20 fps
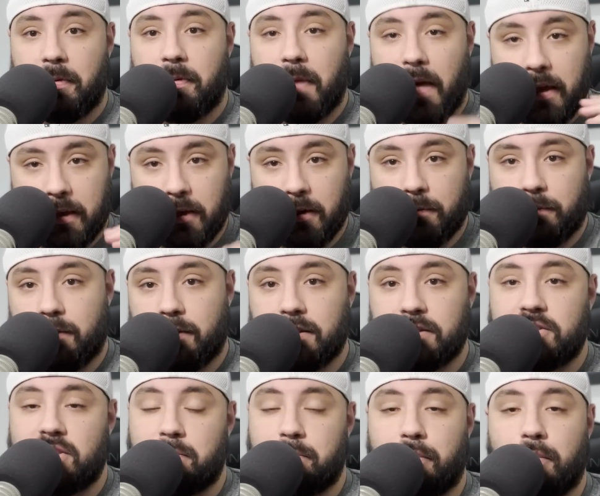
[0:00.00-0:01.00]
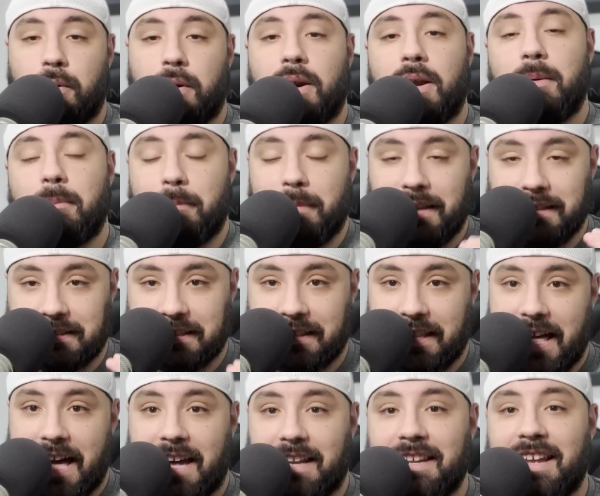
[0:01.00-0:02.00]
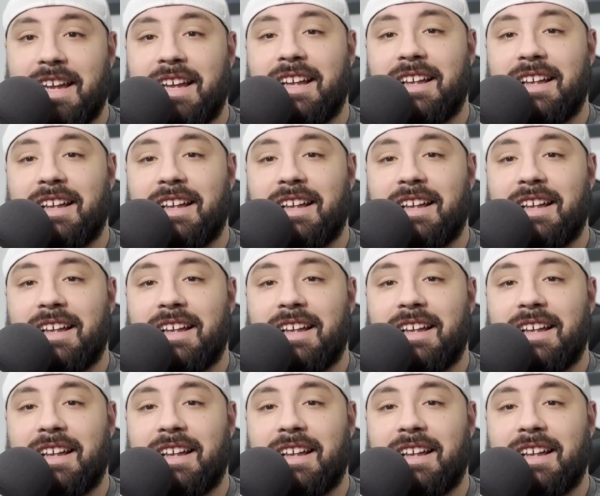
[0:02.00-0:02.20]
Thank you for the support. It means a lot.